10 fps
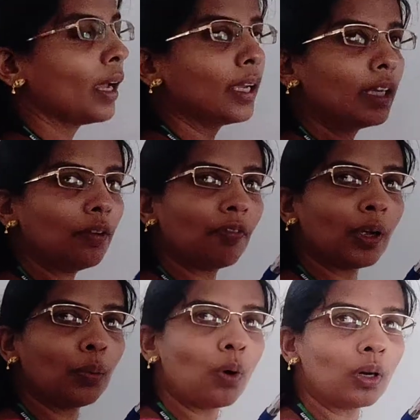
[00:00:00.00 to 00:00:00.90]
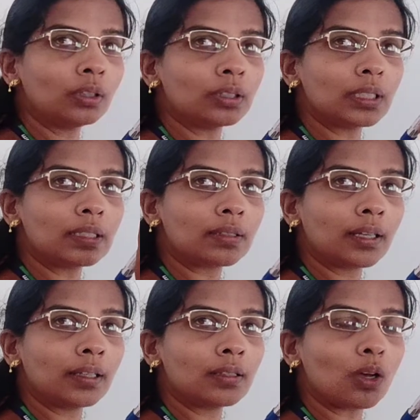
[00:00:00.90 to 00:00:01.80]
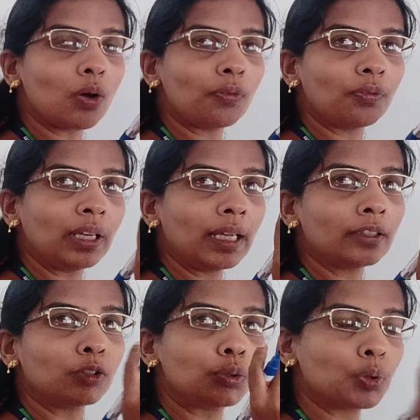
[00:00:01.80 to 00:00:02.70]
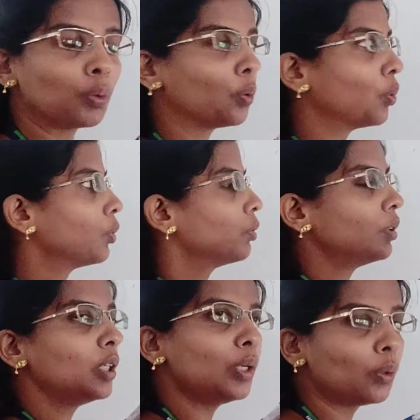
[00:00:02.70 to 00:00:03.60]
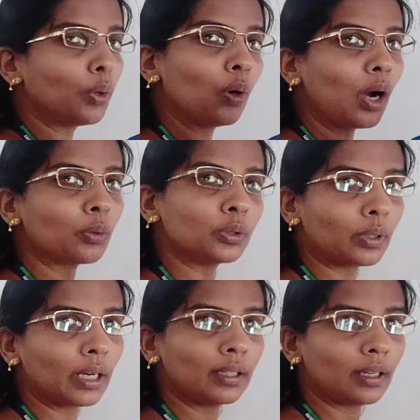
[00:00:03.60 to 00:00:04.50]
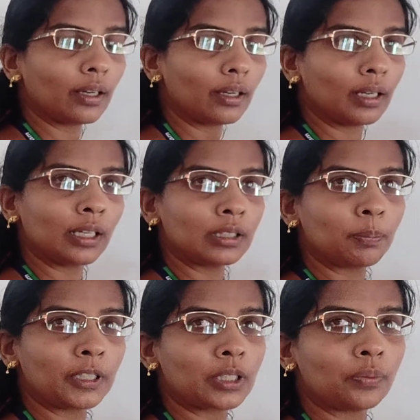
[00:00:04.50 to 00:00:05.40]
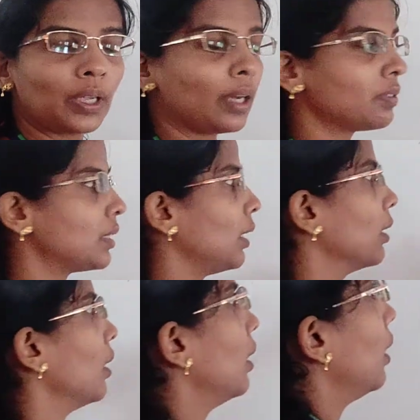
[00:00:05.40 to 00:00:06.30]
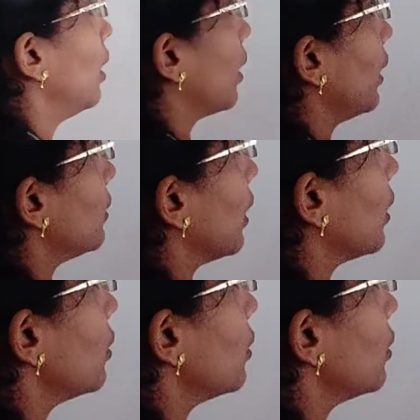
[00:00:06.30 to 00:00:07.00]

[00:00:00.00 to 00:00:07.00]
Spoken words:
if I want strings of length 2, you know how to write the regular expression we have seen. Right?